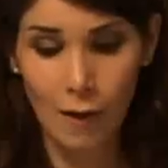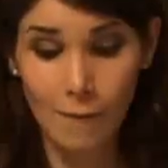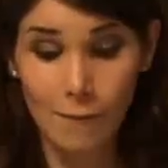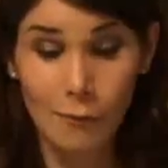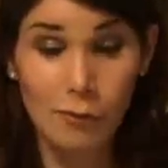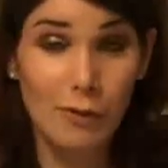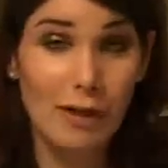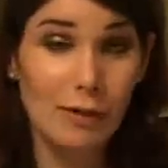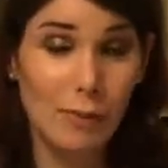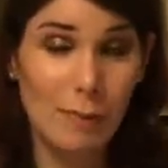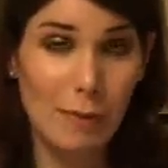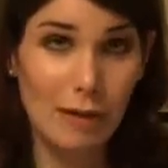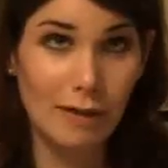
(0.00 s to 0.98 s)
For trans
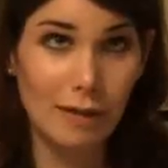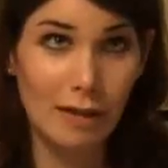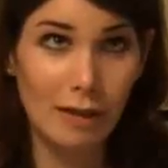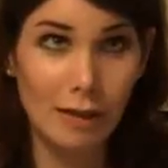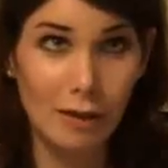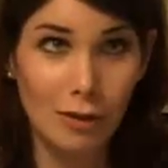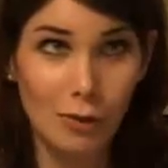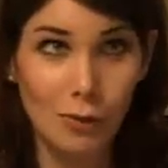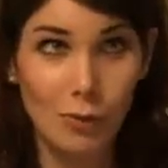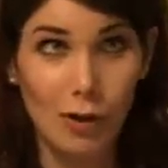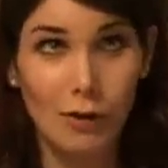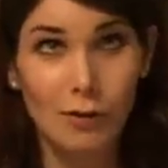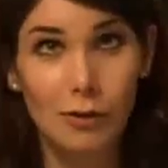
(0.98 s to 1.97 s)
women who
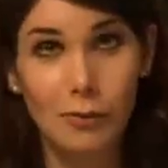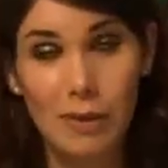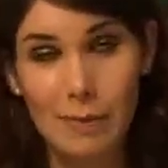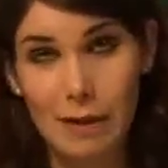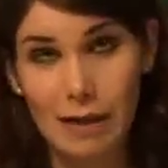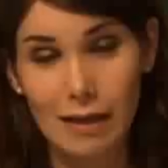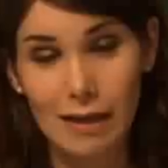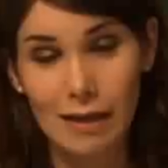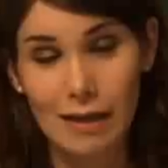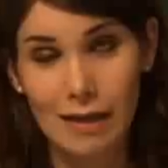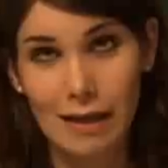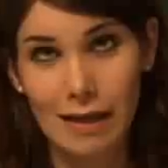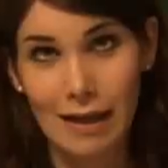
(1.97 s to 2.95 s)
are into women,
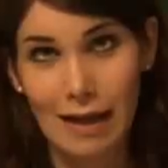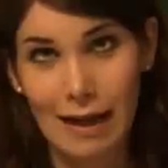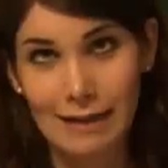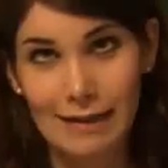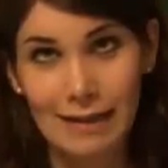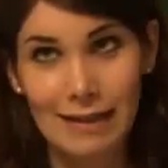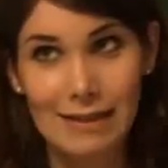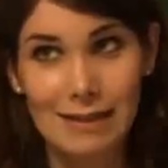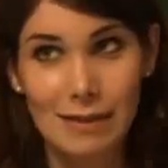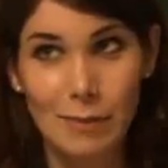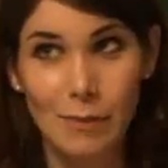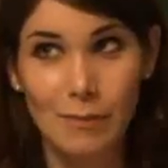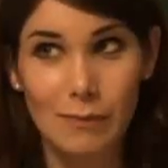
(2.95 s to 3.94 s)
I think it's
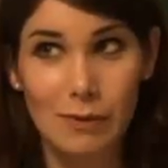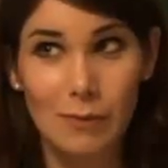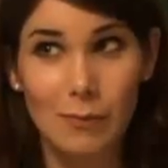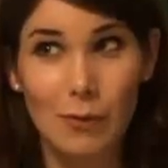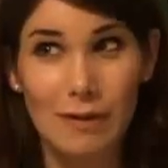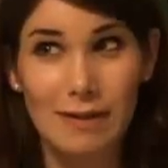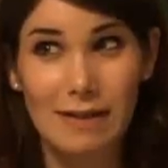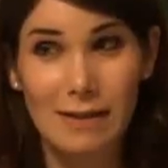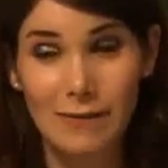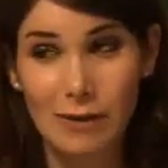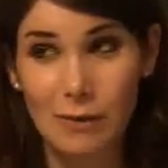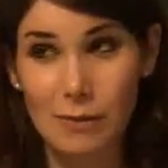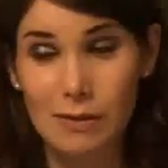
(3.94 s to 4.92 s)
somewhat
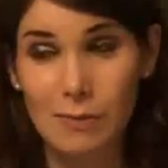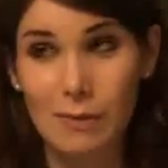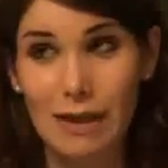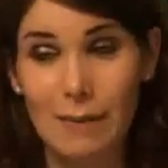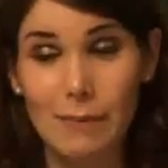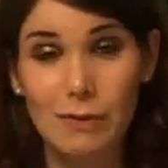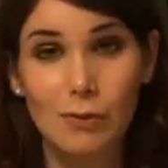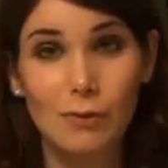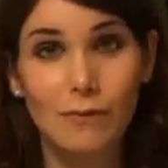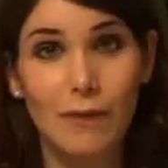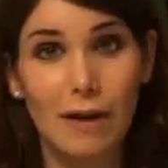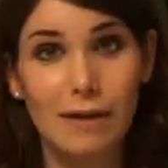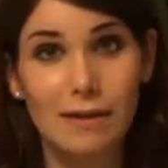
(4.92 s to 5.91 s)
difficult sometimes to
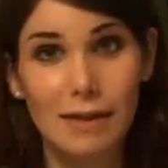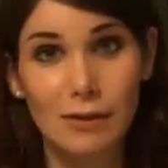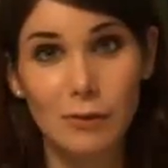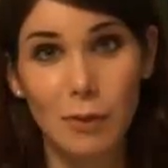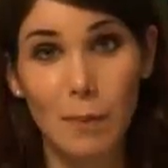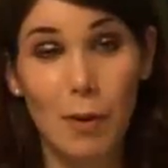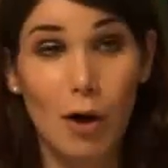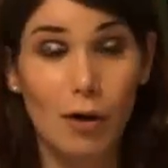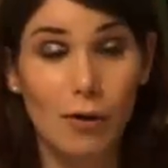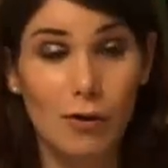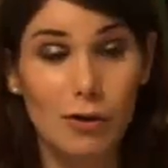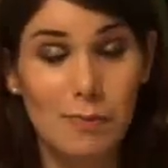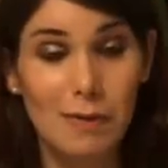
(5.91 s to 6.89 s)
find sexual
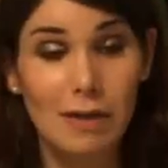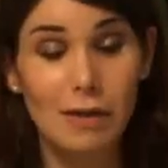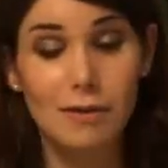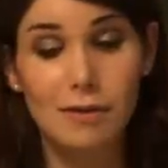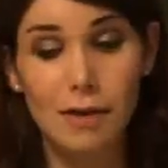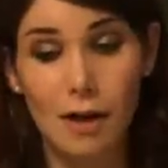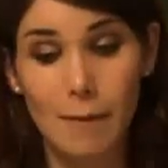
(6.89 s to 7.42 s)
partners because